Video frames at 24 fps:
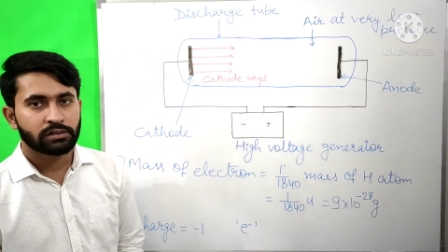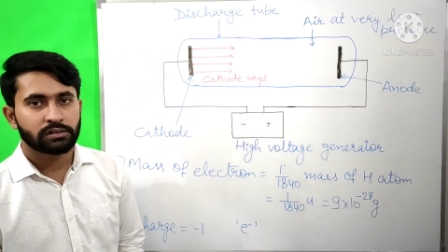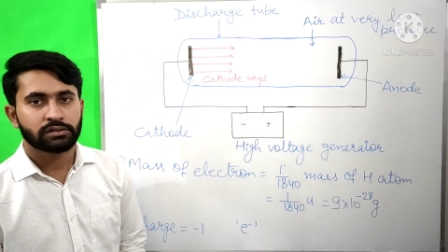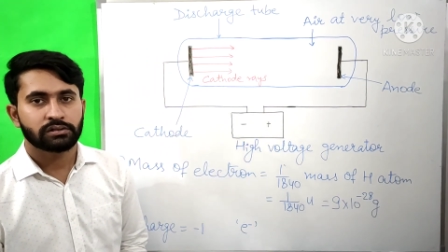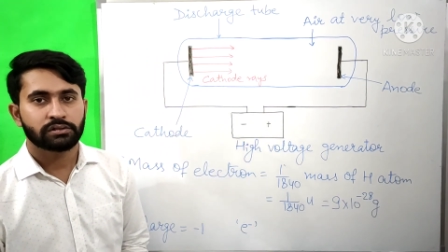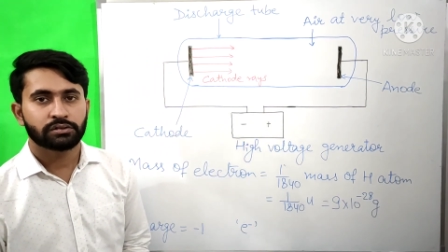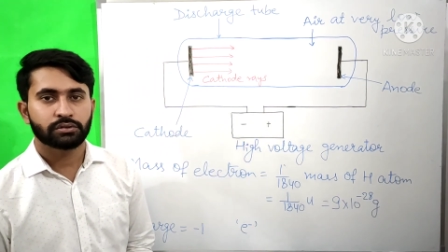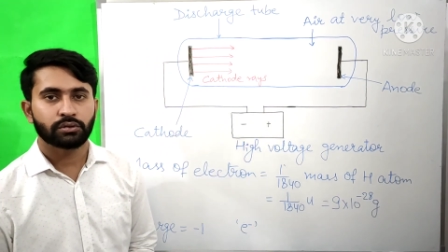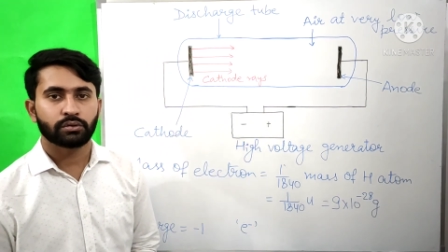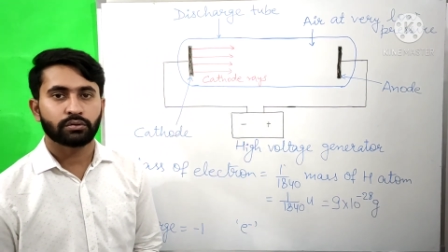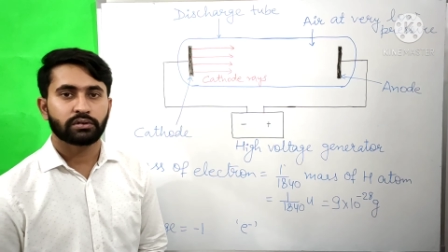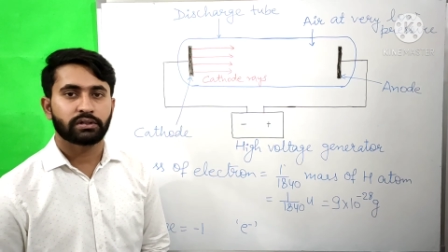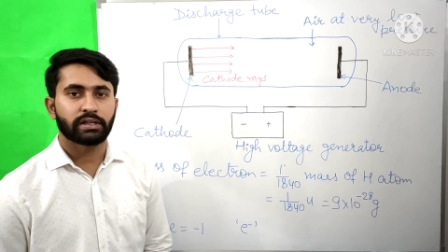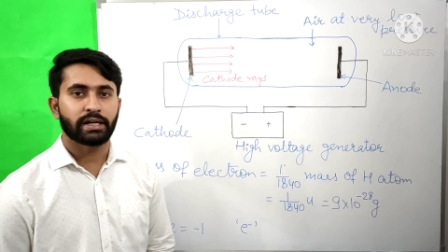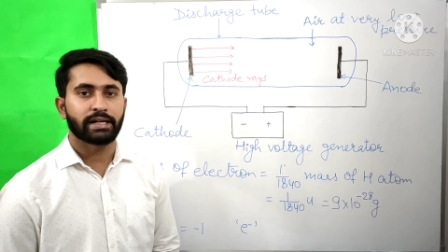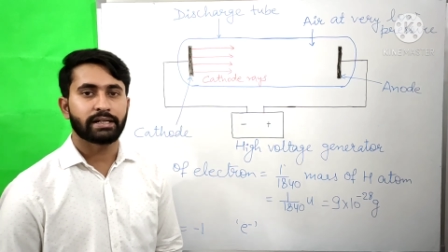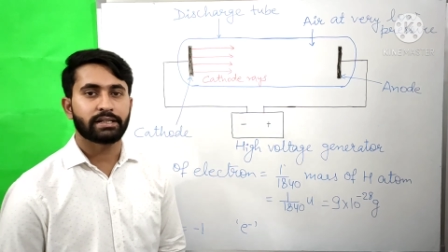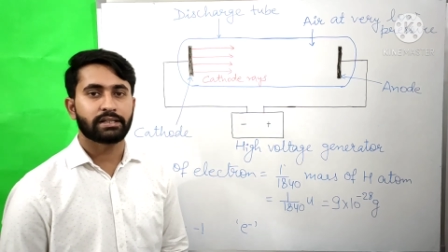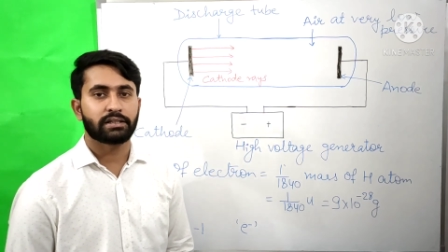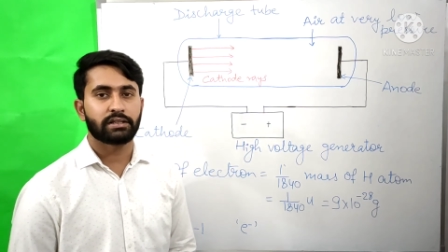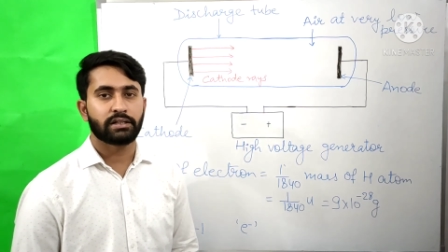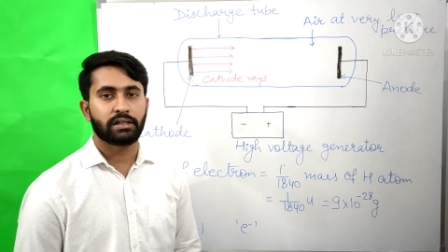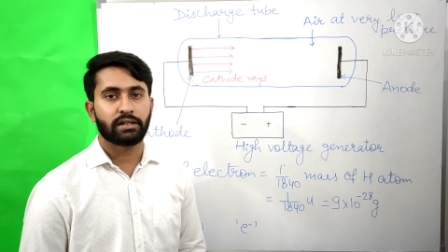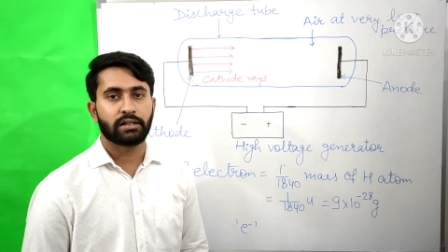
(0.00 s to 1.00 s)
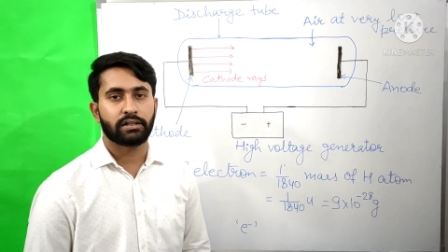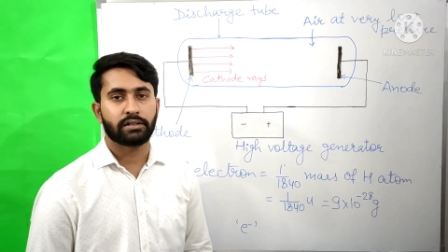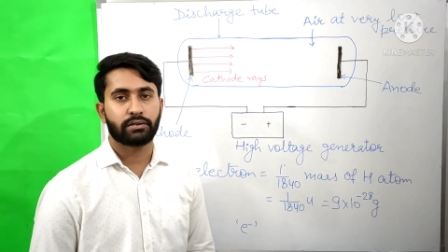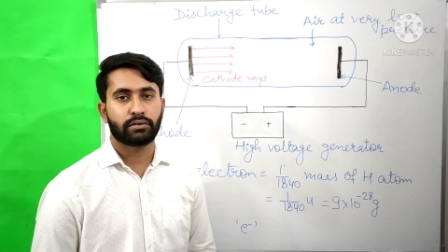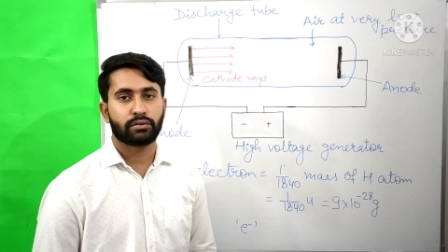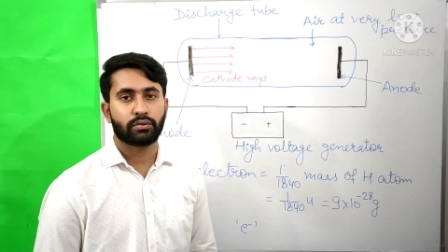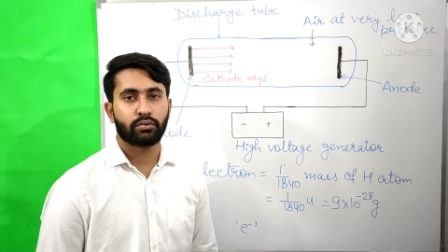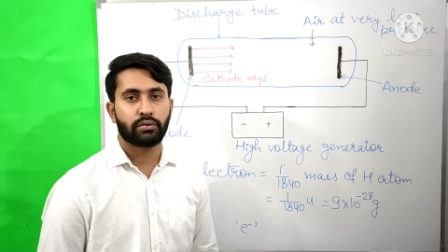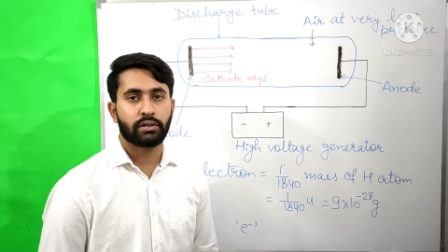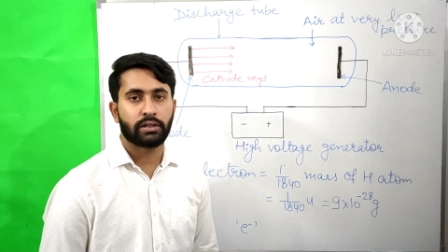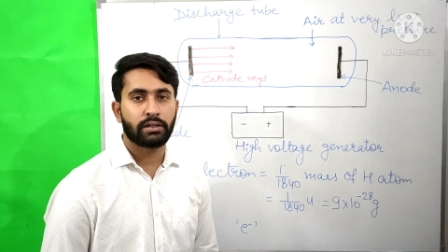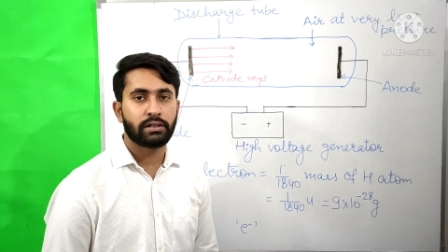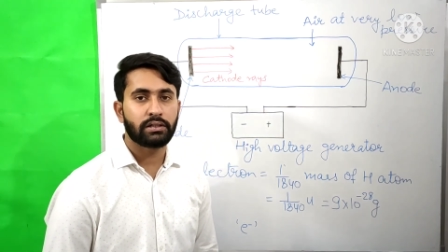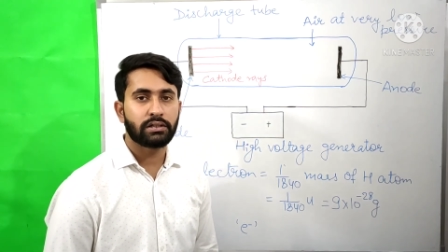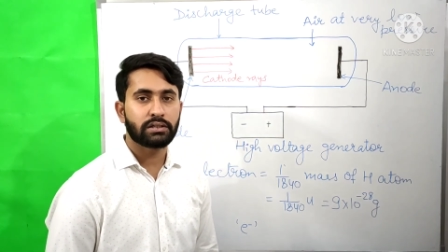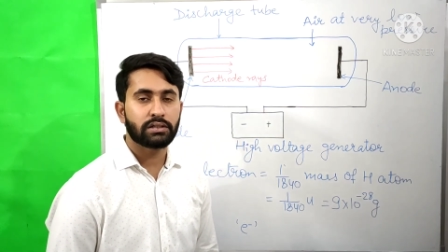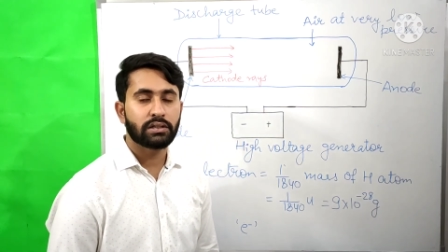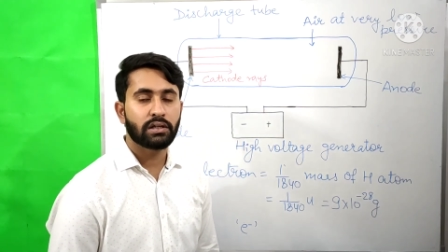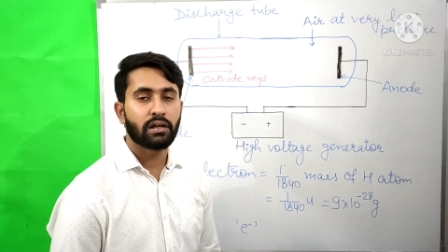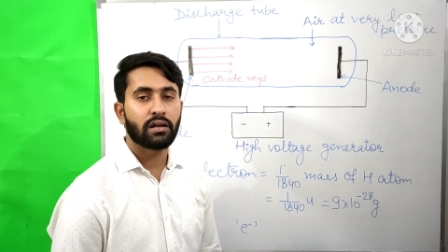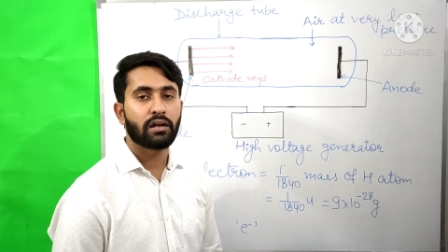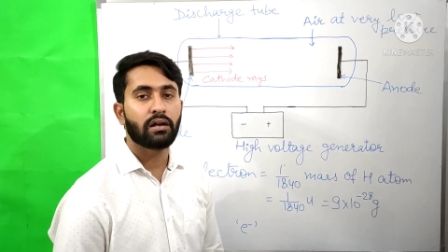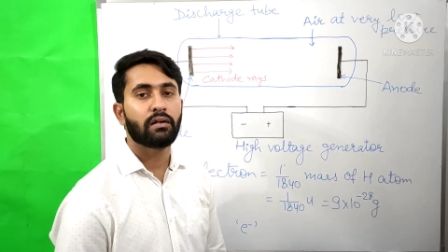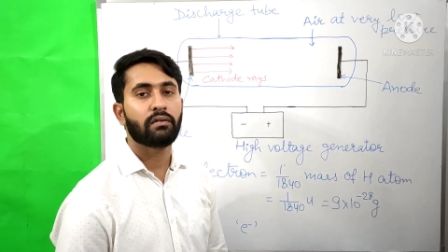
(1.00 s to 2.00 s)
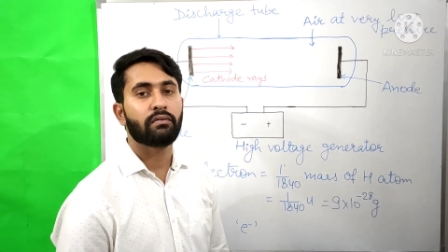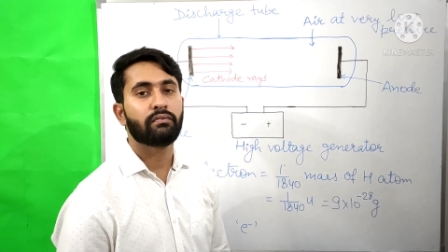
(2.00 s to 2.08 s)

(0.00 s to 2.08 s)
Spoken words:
So that's it, students.